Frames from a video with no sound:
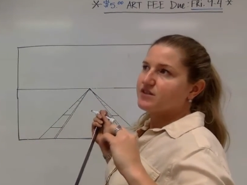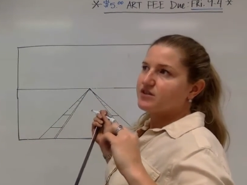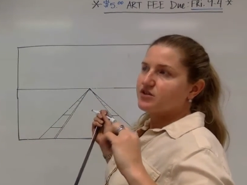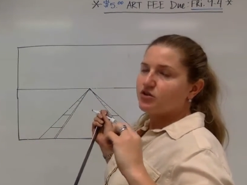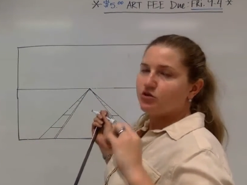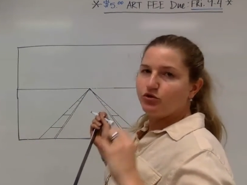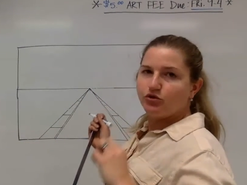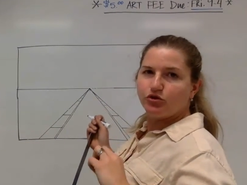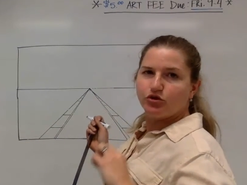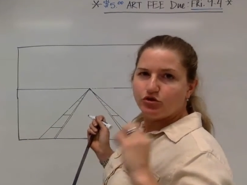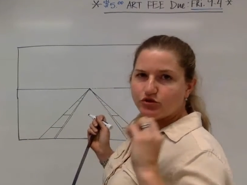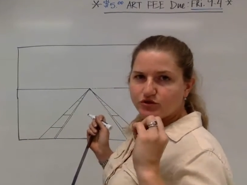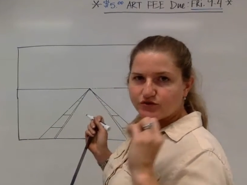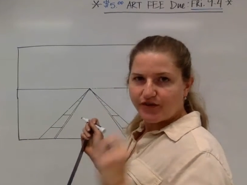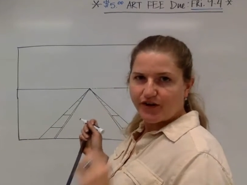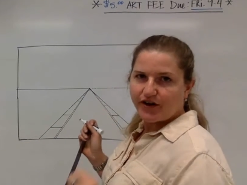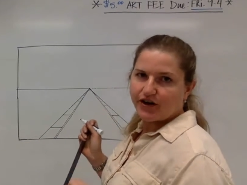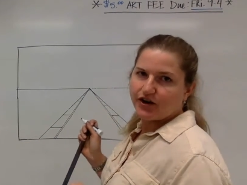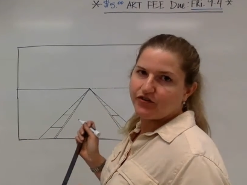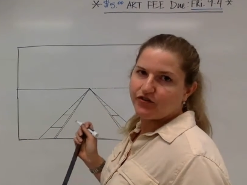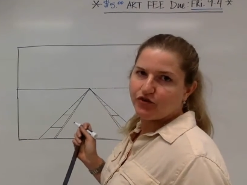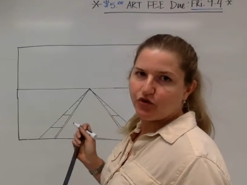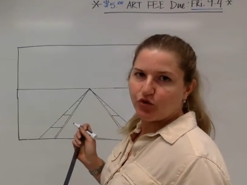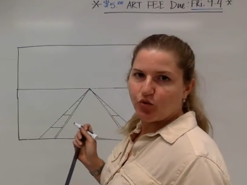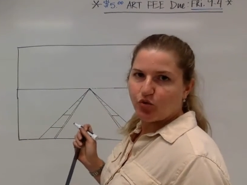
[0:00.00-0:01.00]
You'll use
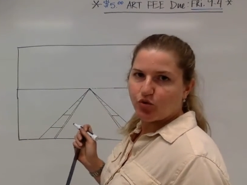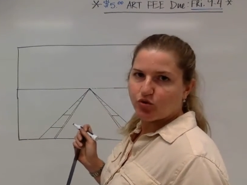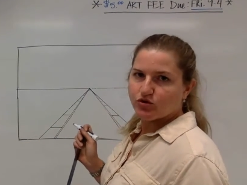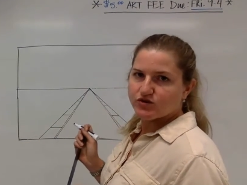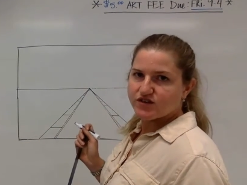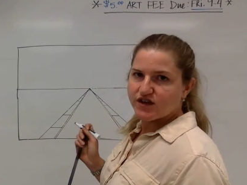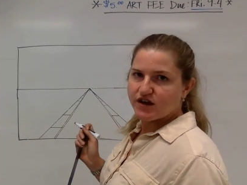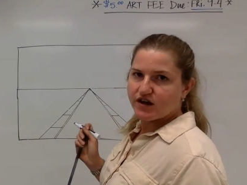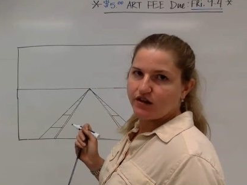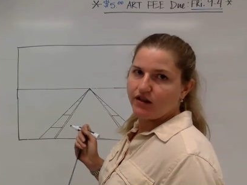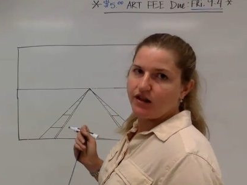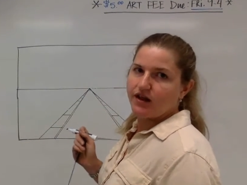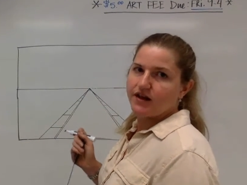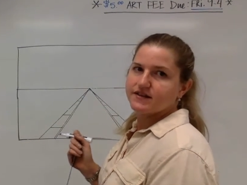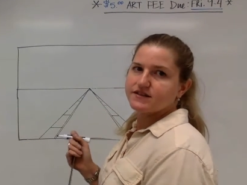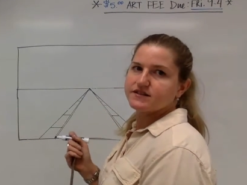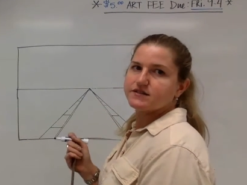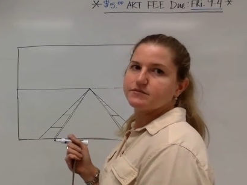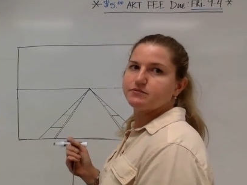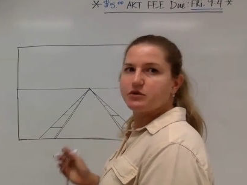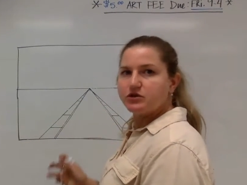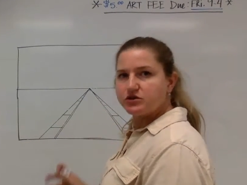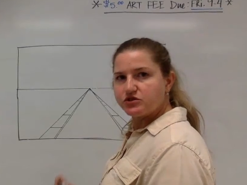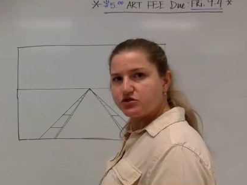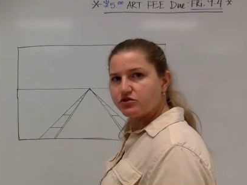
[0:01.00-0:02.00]
very few horizontal
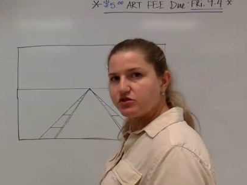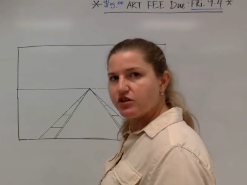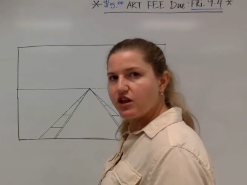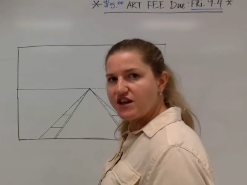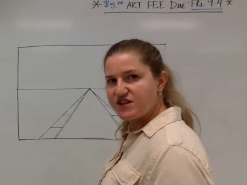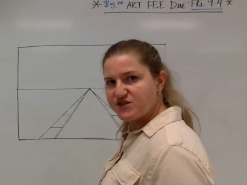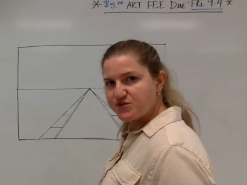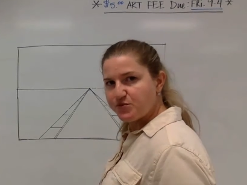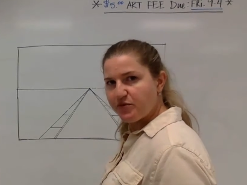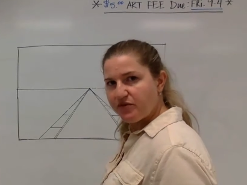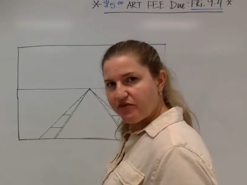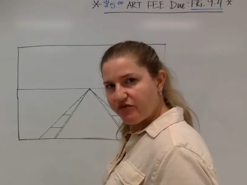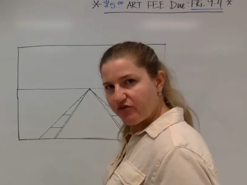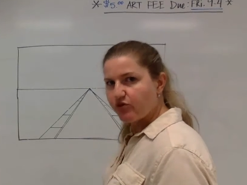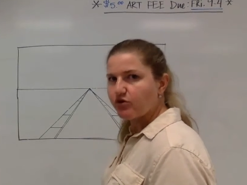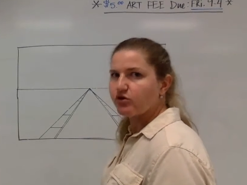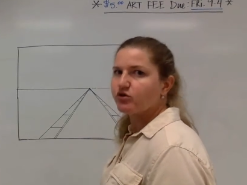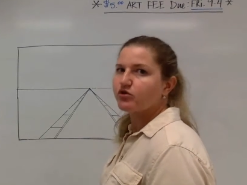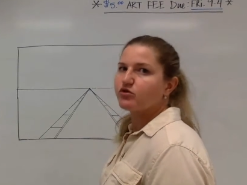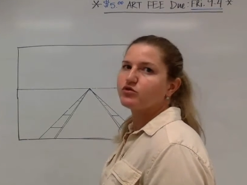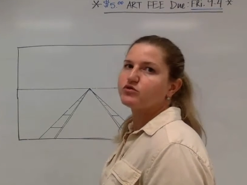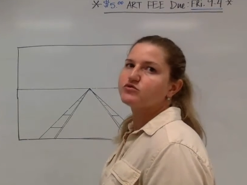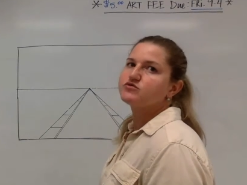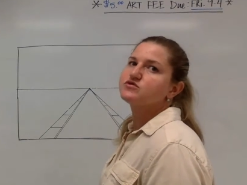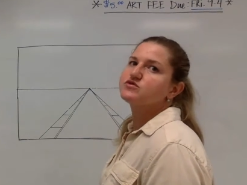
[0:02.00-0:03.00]
lines. Most of your lines will be
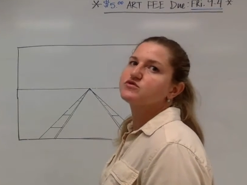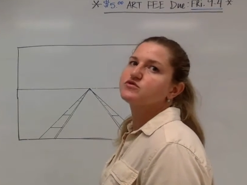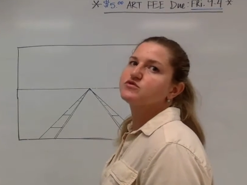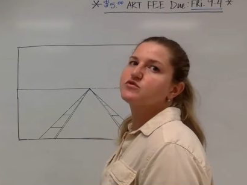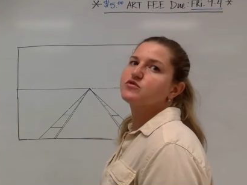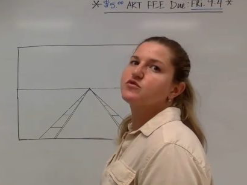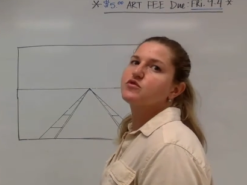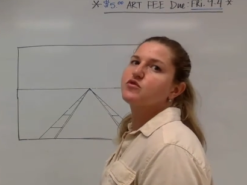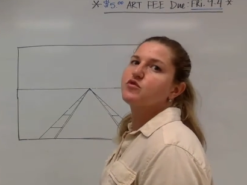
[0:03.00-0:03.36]
verticals,